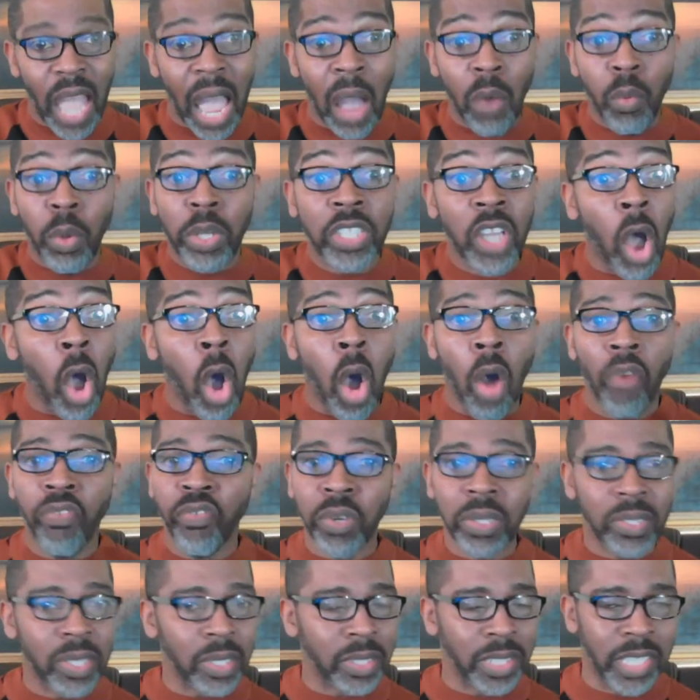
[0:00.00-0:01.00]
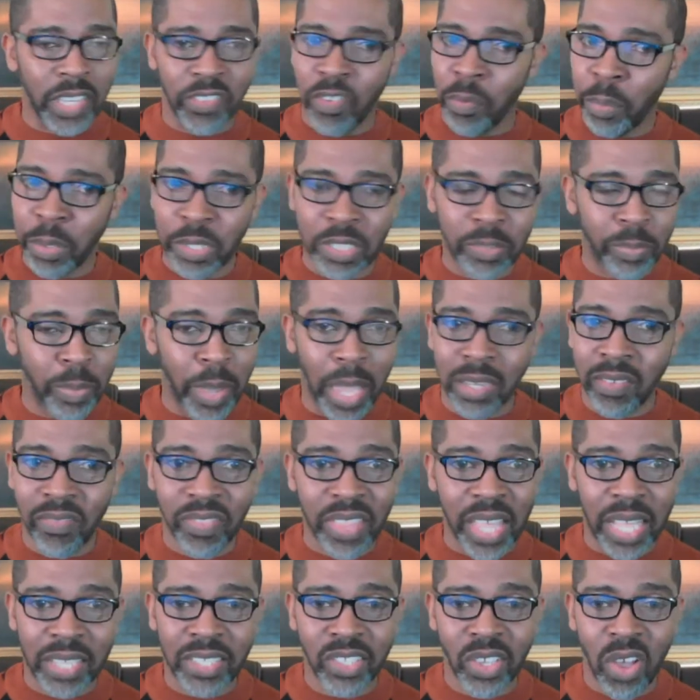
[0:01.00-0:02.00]
I want to offer us a different
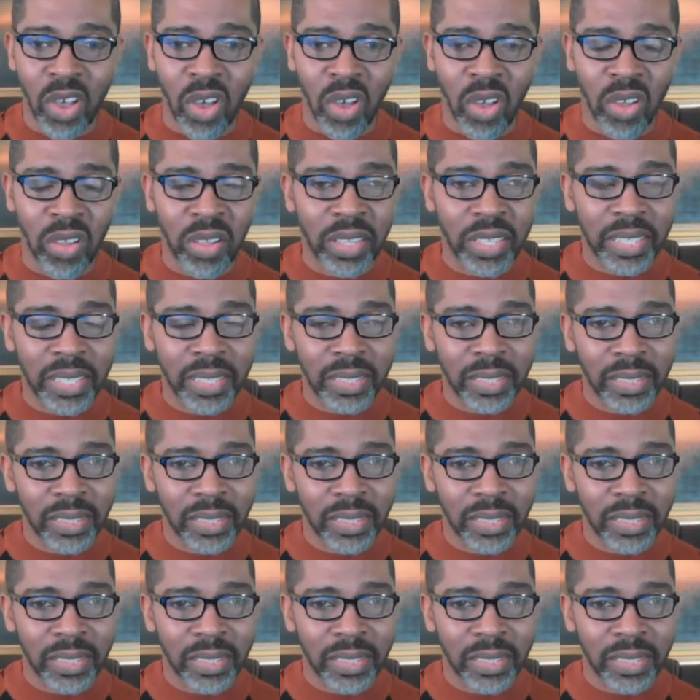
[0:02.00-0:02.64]
perspective, that's all.